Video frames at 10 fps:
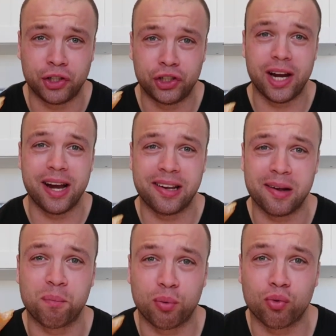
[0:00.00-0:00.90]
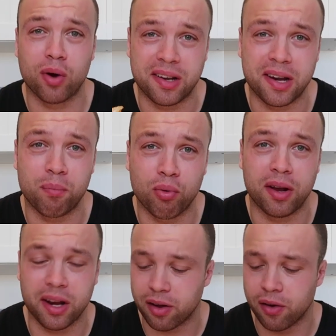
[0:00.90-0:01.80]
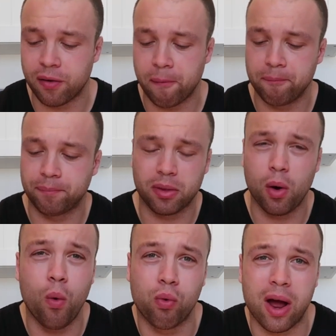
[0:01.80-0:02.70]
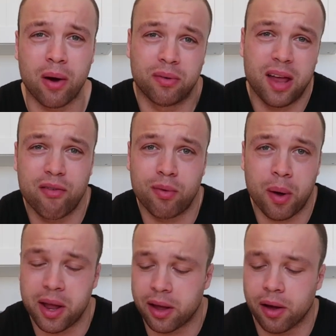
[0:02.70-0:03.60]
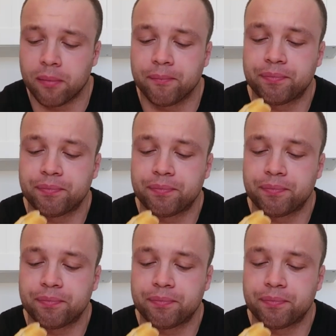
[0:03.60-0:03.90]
cheese is pretty good. All round, everywhere you go.